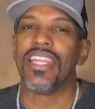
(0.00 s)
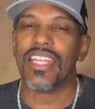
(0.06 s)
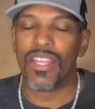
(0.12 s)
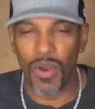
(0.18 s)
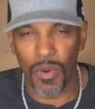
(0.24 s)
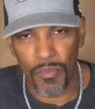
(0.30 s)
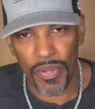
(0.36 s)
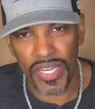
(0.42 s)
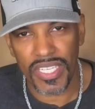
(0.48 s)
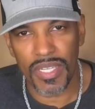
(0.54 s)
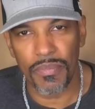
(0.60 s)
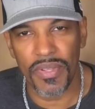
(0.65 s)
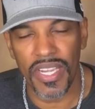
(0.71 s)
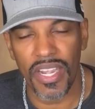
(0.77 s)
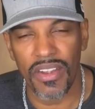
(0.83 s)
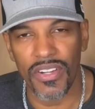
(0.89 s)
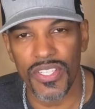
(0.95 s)
They were picked up
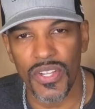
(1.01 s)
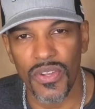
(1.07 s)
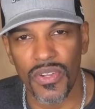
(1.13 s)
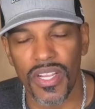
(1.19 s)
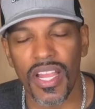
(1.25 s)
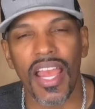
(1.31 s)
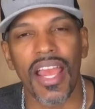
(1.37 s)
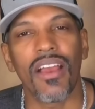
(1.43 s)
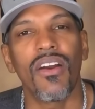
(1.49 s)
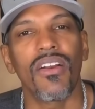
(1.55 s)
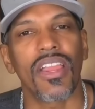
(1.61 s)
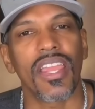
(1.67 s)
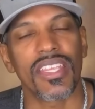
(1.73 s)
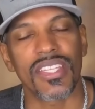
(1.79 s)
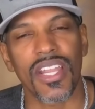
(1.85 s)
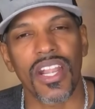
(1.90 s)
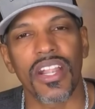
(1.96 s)
in Arizona.
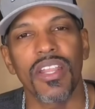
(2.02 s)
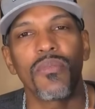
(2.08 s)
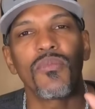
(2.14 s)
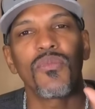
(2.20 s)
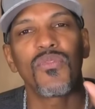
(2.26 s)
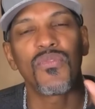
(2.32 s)
okay, sorry.